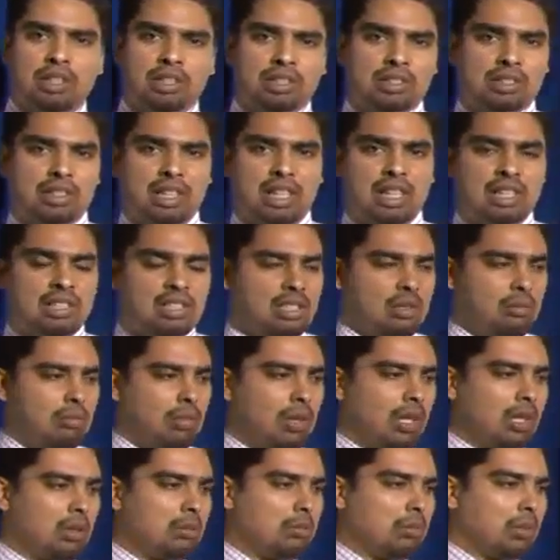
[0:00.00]
the sales
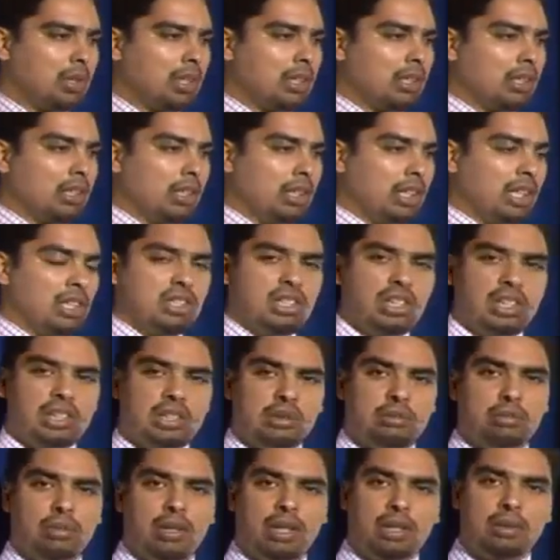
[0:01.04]
department, the HR
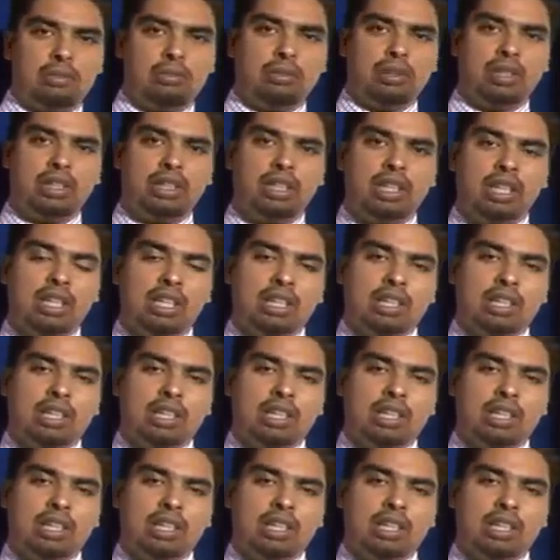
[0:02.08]
department,